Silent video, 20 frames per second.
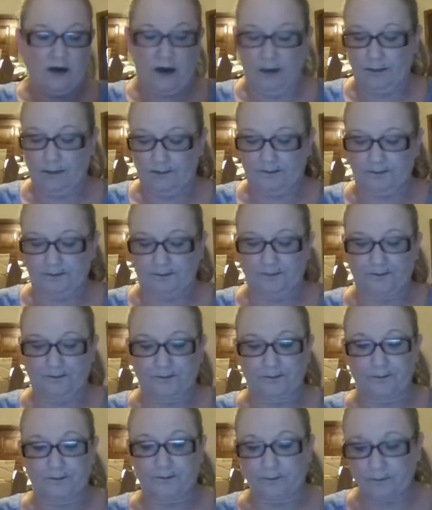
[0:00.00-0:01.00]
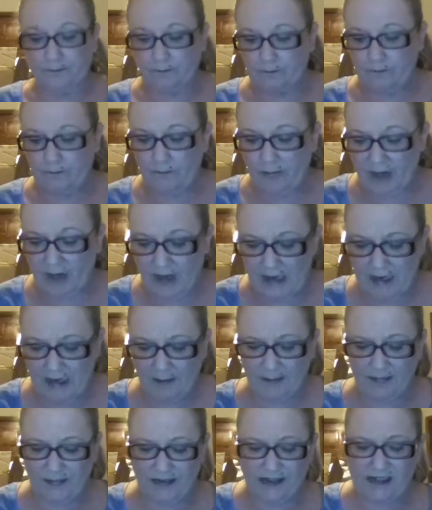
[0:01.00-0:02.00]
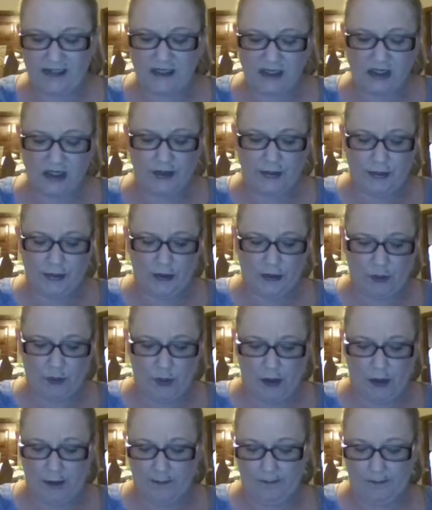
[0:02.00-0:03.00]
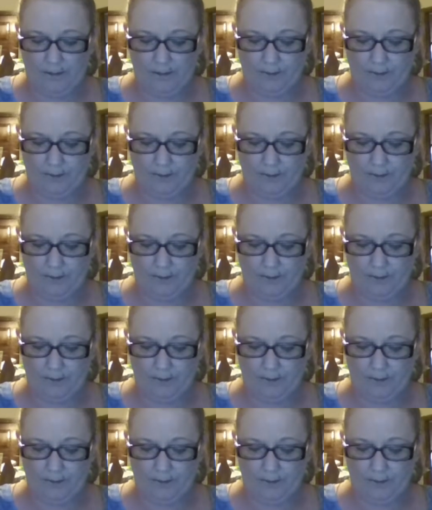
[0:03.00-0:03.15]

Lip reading: up, and this is the 3rd one.